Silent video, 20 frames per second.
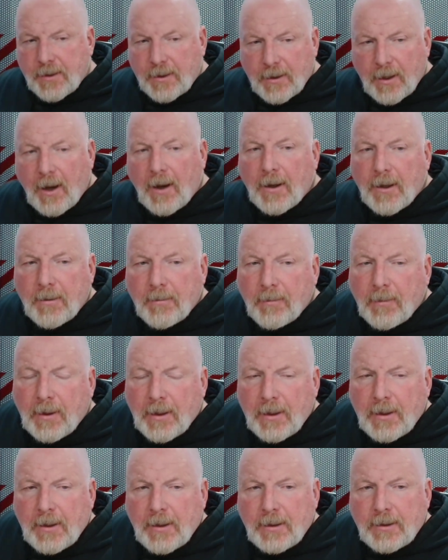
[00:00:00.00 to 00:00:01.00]
game,
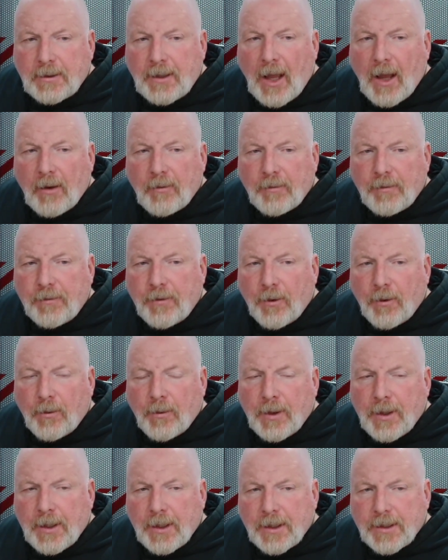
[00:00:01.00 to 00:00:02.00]

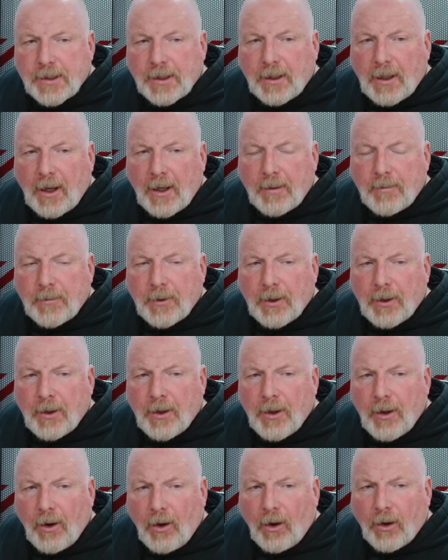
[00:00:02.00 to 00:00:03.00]
Downfall, is a game that
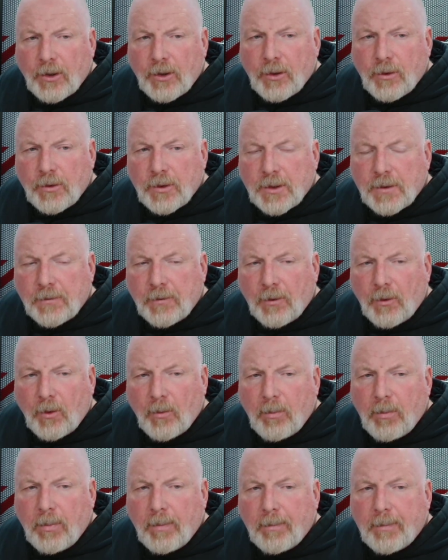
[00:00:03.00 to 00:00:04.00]
I use
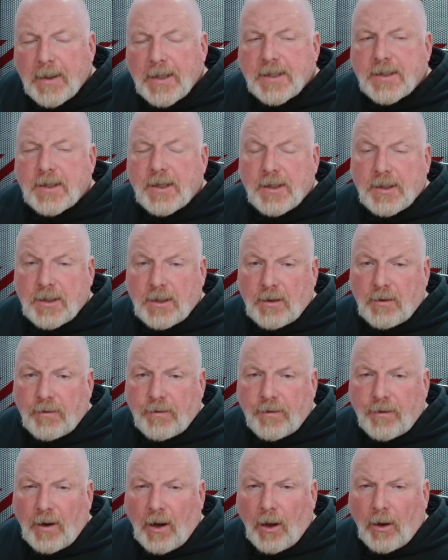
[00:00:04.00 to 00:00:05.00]
for business
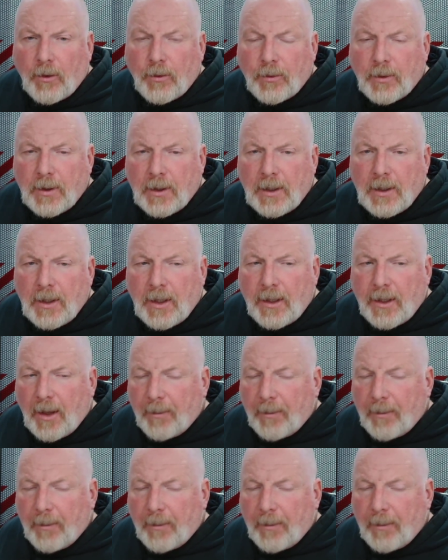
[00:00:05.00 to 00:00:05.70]
flow. Now,